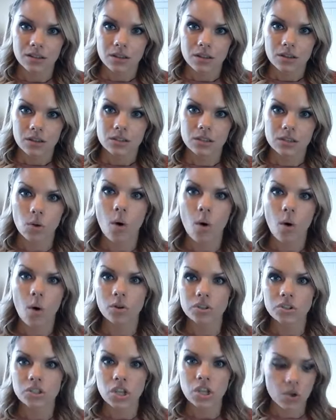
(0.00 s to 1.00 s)
So what
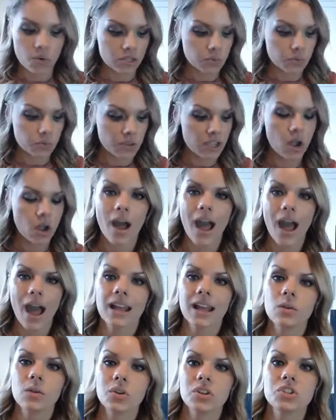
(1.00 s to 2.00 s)
we'll do is we go
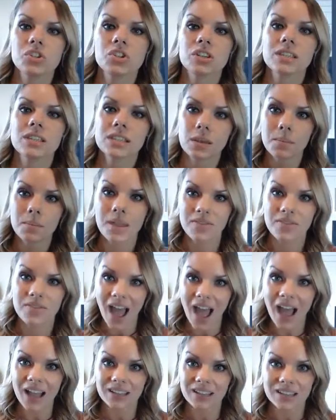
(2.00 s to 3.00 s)
ahead and we just submit
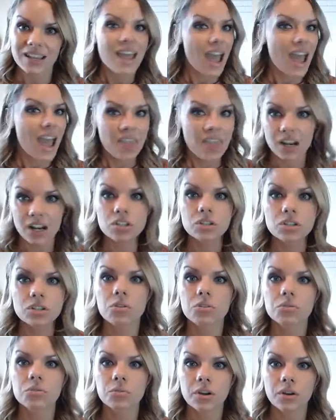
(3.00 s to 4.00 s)
that, and then I just go
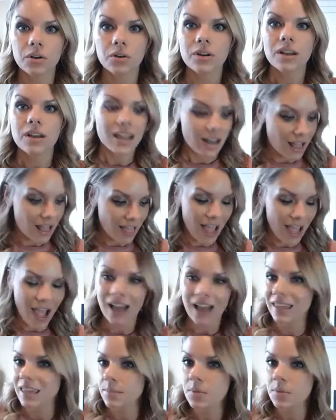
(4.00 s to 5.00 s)
through and
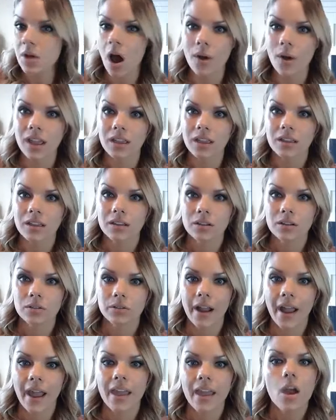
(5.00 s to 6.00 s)
I keep going,
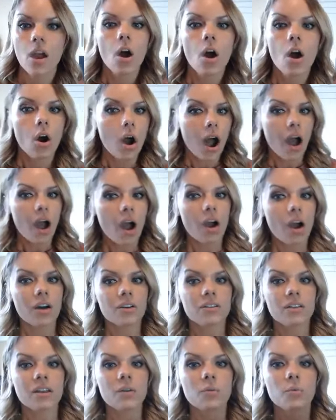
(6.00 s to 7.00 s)
right?
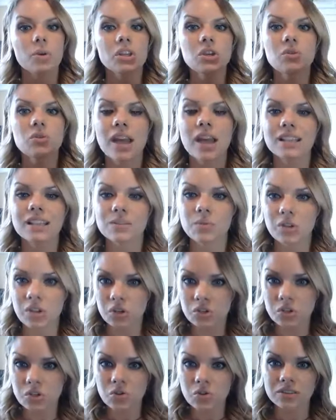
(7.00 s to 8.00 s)
When you
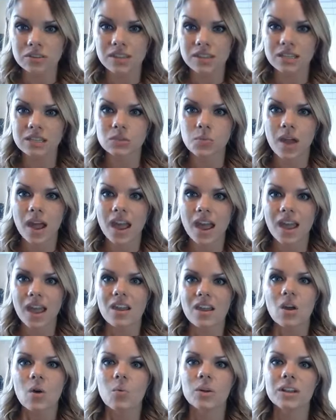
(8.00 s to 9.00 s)
do it this
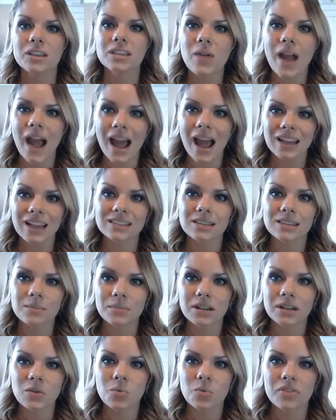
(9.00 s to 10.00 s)
way, when you ask
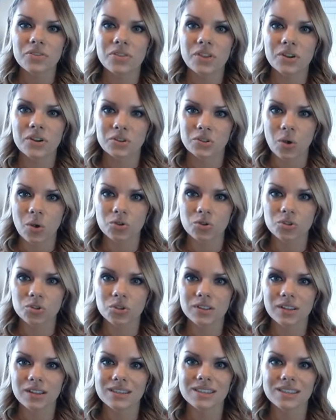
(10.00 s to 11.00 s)
somebody what their
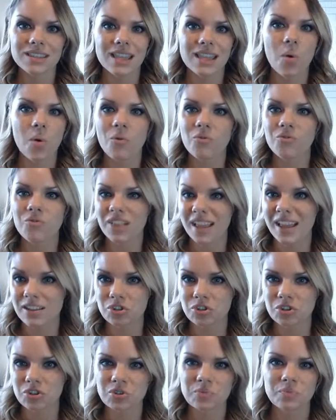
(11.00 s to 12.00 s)
social is, they won't
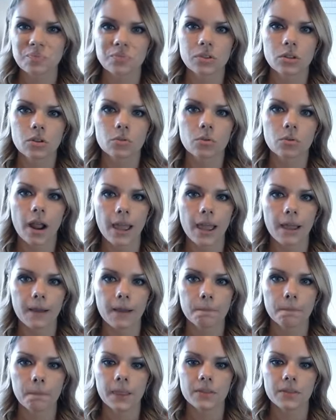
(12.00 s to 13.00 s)
flinch, right?
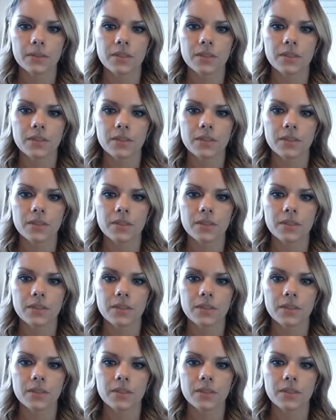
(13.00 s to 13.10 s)
They